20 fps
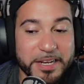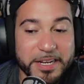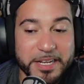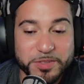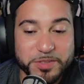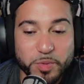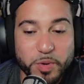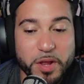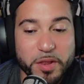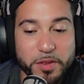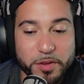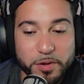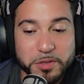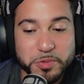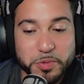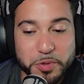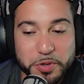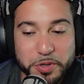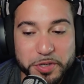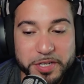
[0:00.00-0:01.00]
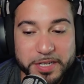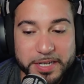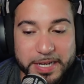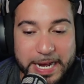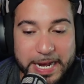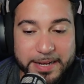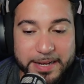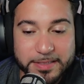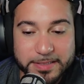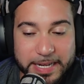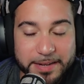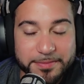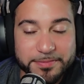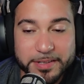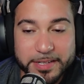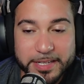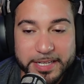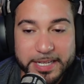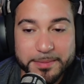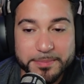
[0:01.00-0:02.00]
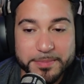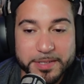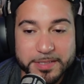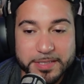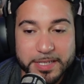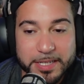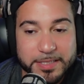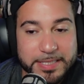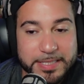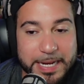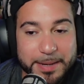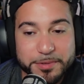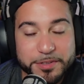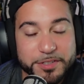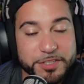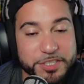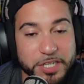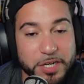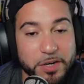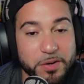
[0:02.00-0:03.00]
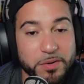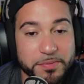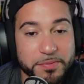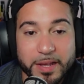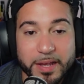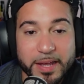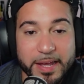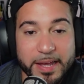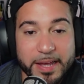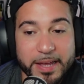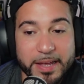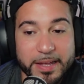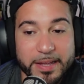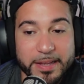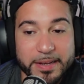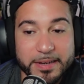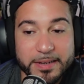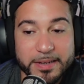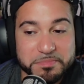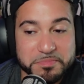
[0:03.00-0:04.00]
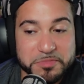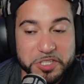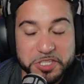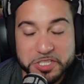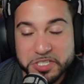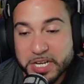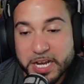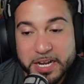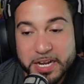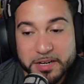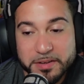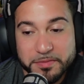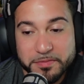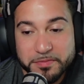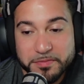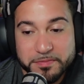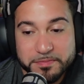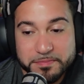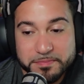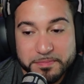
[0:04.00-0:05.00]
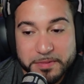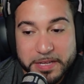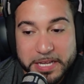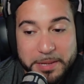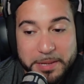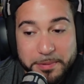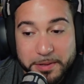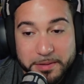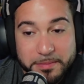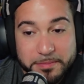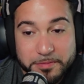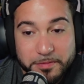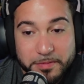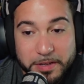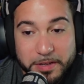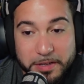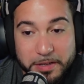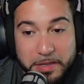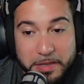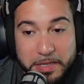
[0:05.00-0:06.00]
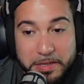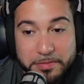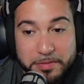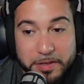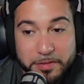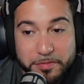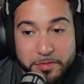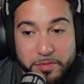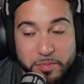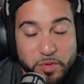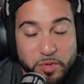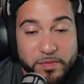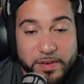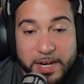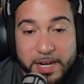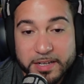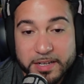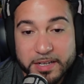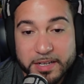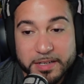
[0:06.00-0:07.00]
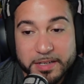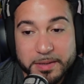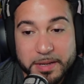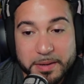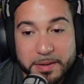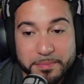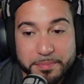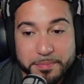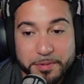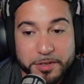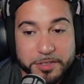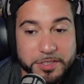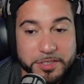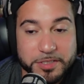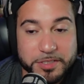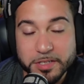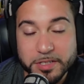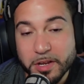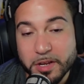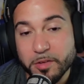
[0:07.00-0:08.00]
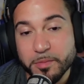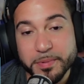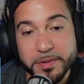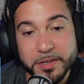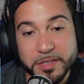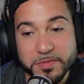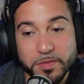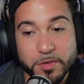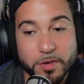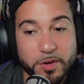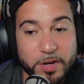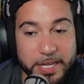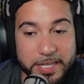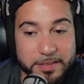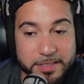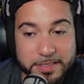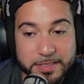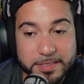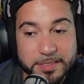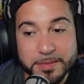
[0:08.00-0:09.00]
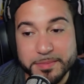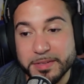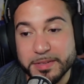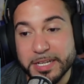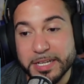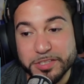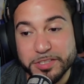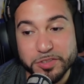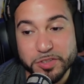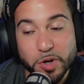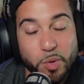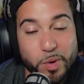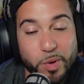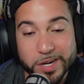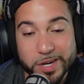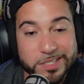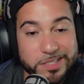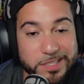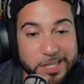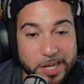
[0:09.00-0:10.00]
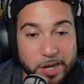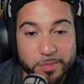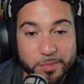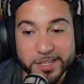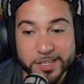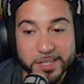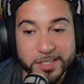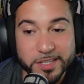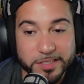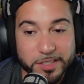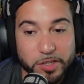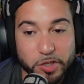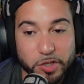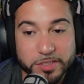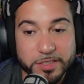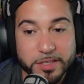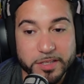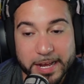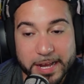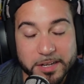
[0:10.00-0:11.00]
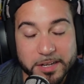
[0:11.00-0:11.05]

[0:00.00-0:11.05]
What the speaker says: it's one of those where you can definitely keep this on top of your shelf and just kind of keep it. Even if you move on and purchase another PS4, like this is something that you don't want to sell because it looks that